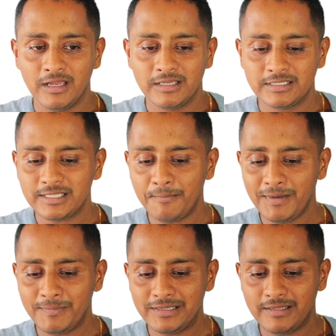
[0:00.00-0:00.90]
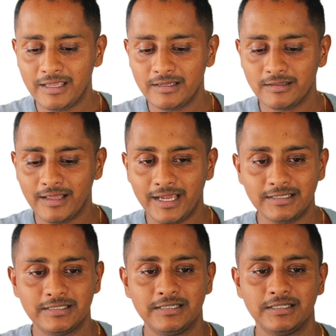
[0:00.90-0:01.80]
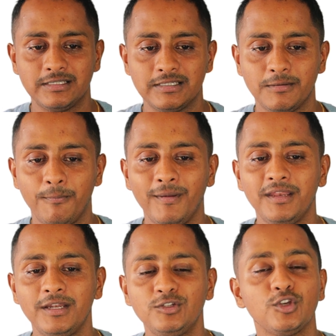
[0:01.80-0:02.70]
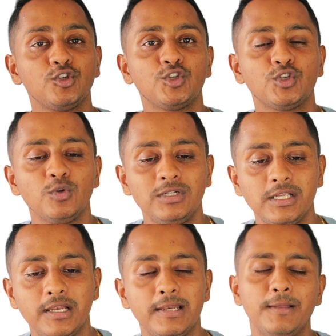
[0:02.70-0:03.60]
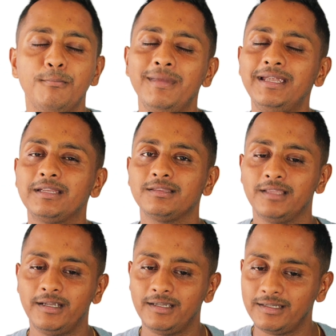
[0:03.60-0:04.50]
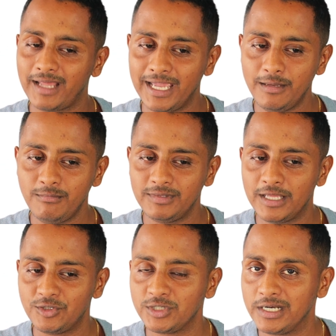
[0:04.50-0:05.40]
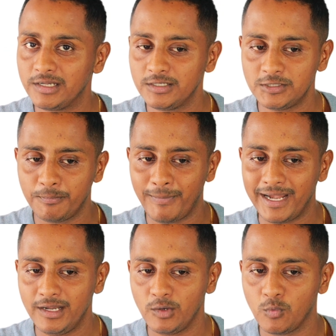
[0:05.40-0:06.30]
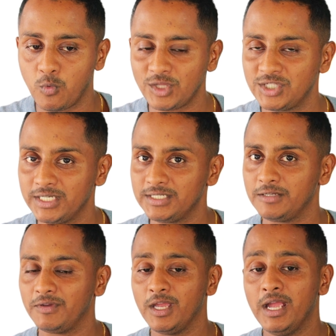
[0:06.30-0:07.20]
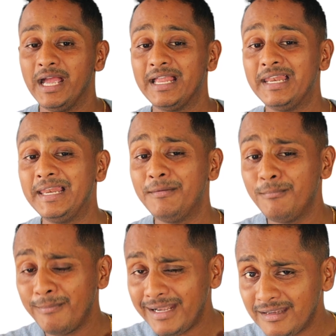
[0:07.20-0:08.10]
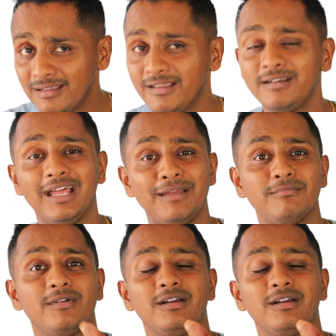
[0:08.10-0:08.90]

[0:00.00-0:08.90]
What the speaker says: Some people think that parents should limit the time their children spend watching TV. Limit the time.